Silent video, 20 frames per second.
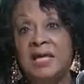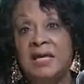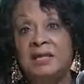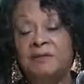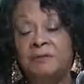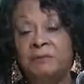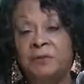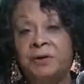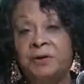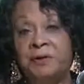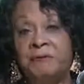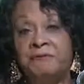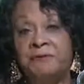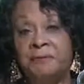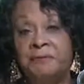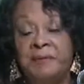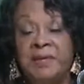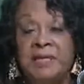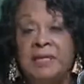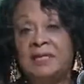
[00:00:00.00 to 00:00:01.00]
thing in the world
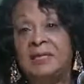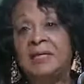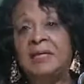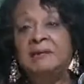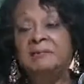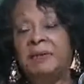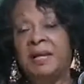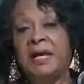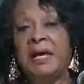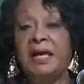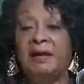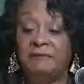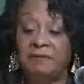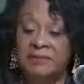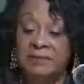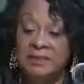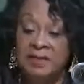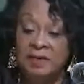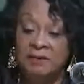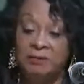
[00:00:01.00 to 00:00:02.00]
for me, but I have
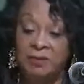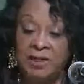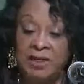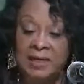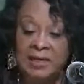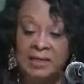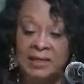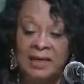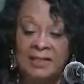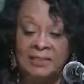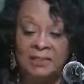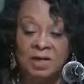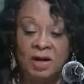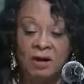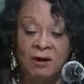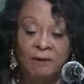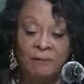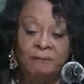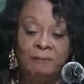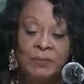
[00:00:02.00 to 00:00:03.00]
a son who cannot
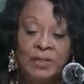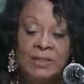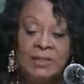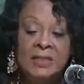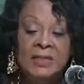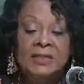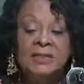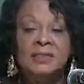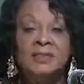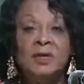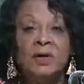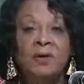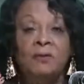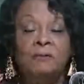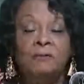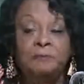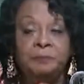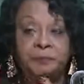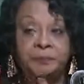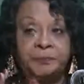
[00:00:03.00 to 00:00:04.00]
talk.
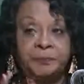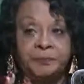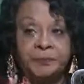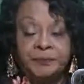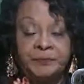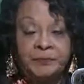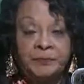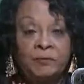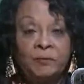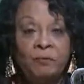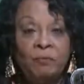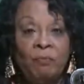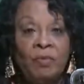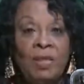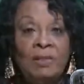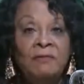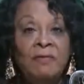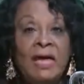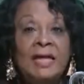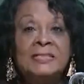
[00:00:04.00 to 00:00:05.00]
So
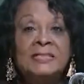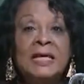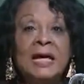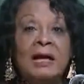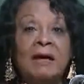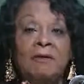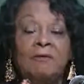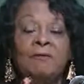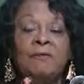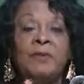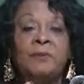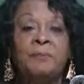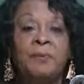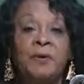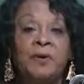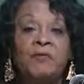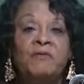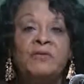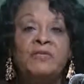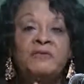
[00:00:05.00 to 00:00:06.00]
that's how the
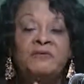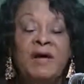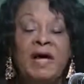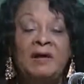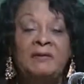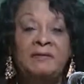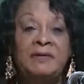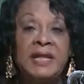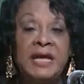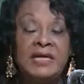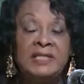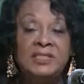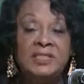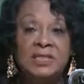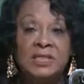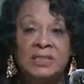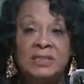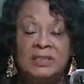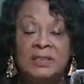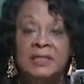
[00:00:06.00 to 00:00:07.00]
Purvis
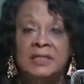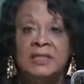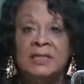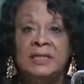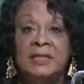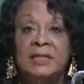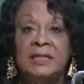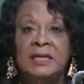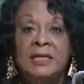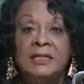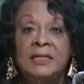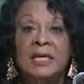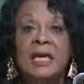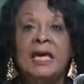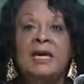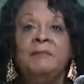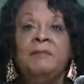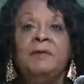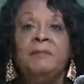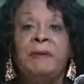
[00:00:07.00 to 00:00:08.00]
Foundation
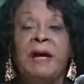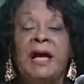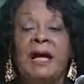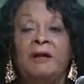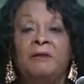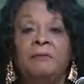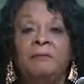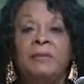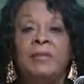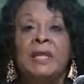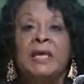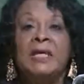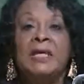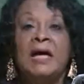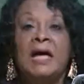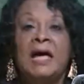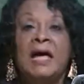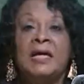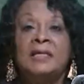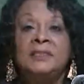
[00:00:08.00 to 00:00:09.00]
came about.
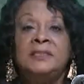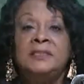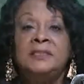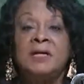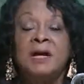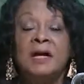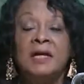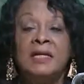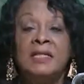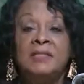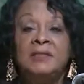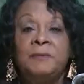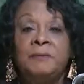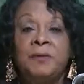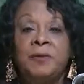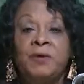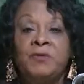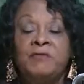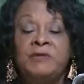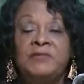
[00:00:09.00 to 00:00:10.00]
I started the
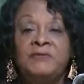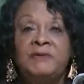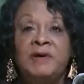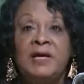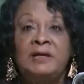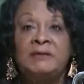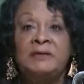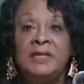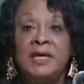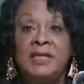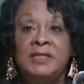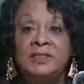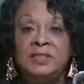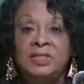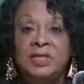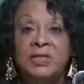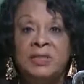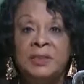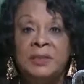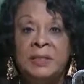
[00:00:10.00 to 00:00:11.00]
Purvis
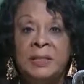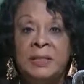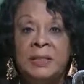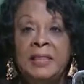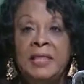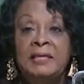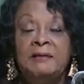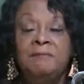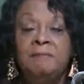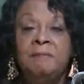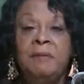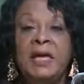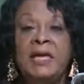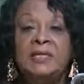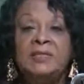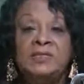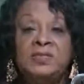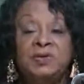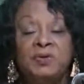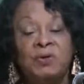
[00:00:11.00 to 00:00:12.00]
Foundation
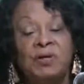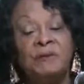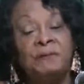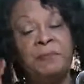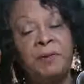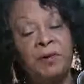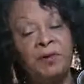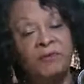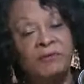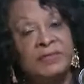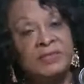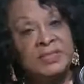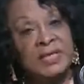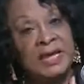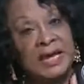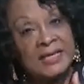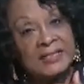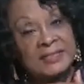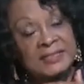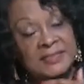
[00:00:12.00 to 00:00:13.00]
based on Purvis
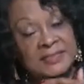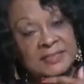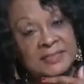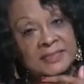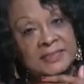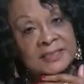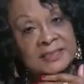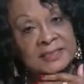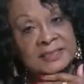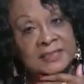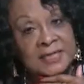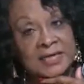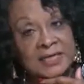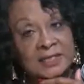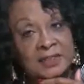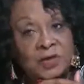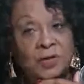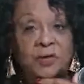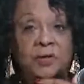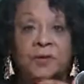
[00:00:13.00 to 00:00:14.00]
Jackson
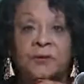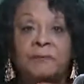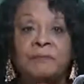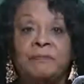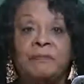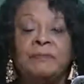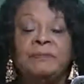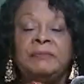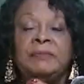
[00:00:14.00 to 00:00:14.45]
Sr.